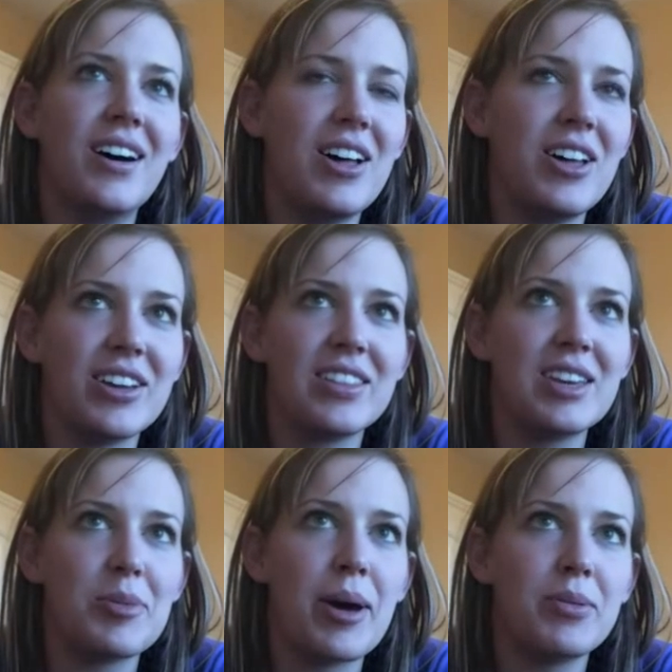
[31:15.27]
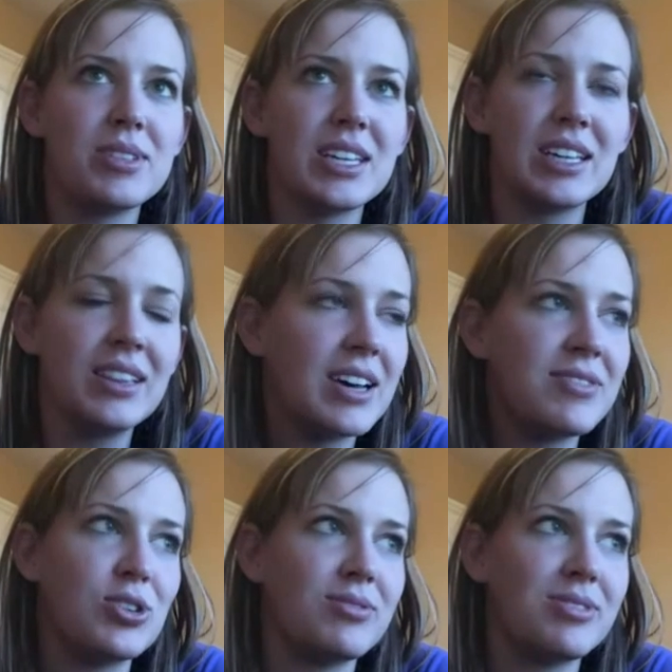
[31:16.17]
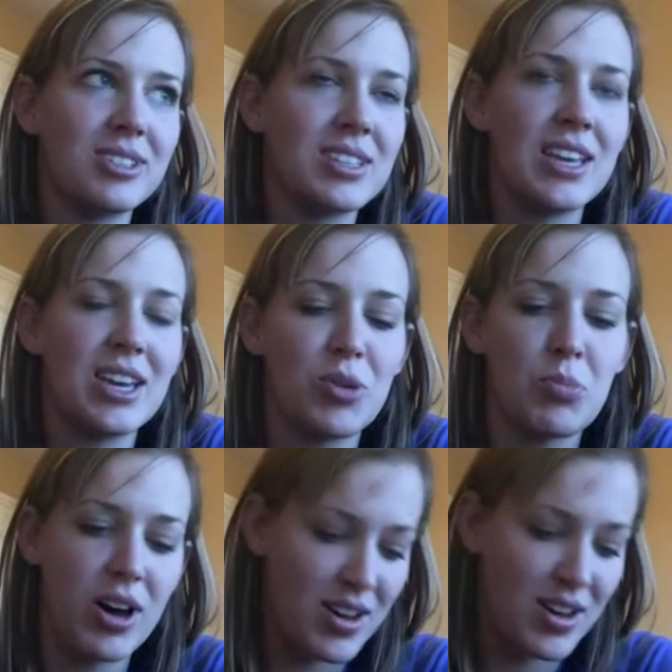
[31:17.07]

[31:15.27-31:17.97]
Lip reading: All I could think about was like leftovers in like a pot.